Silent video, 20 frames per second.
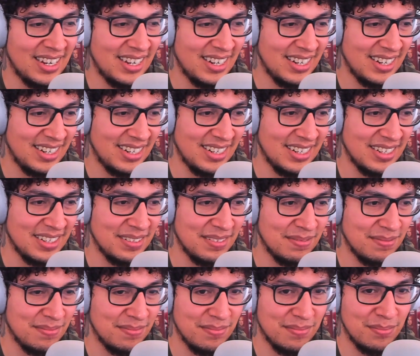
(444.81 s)
Uh,
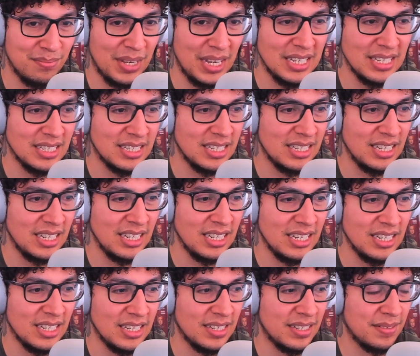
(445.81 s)

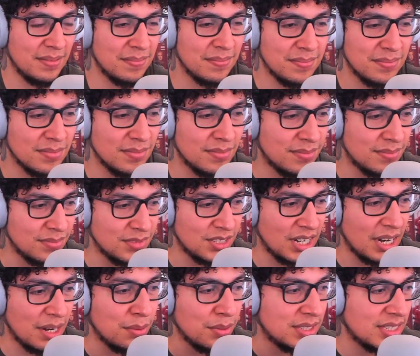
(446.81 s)
basically,
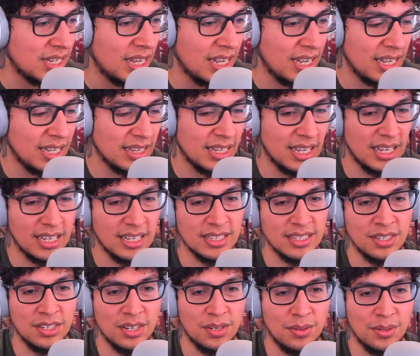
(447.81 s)
Jay was saying
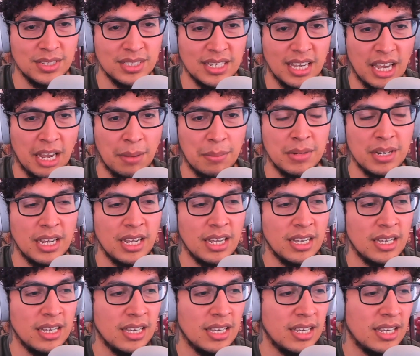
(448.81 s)
that you know it's game
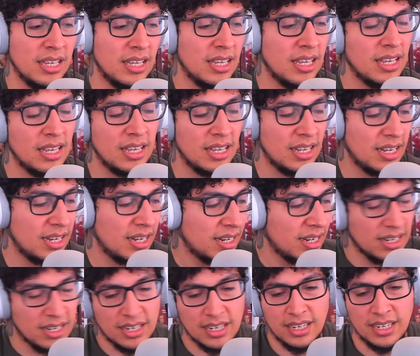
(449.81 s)
day.
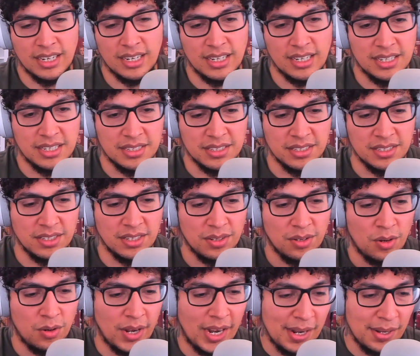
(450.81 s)
Uh, you
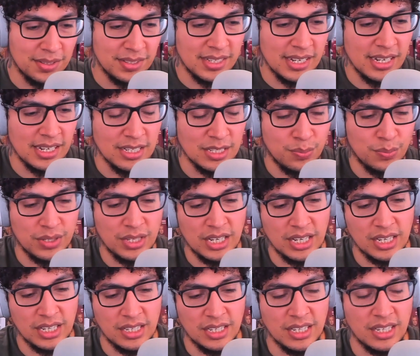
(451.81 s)
know Ohio State is
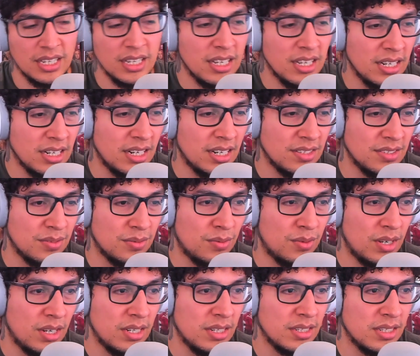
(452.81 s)
playing he
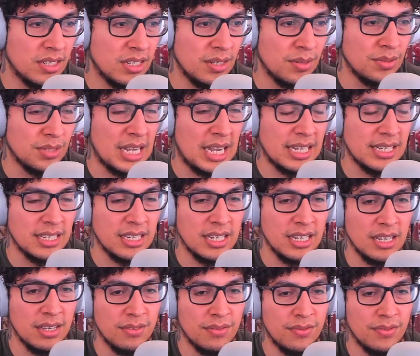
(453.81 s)
doesn't want. He was
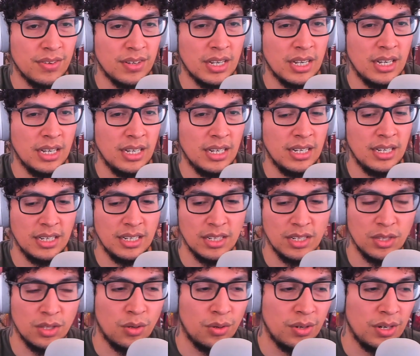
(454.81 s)
asking if
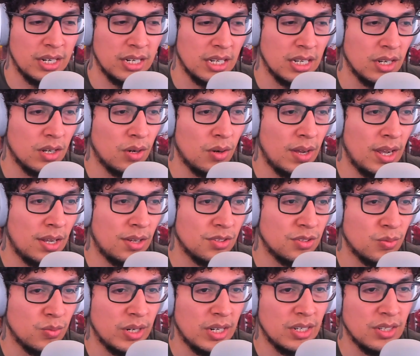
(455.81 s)
uh, Gloria can go
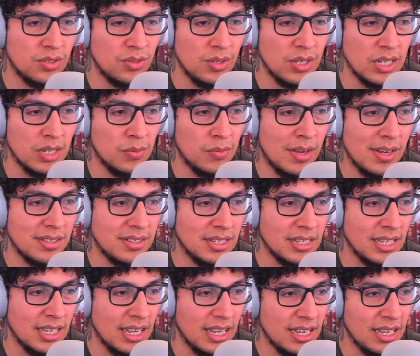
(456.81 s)
elsewhere so he can
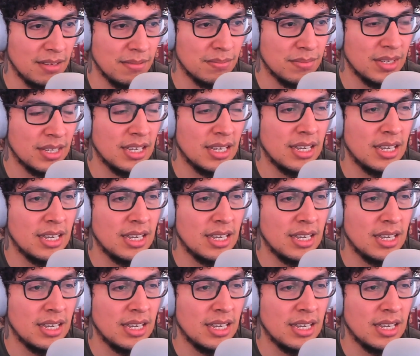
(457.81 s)
watch the game,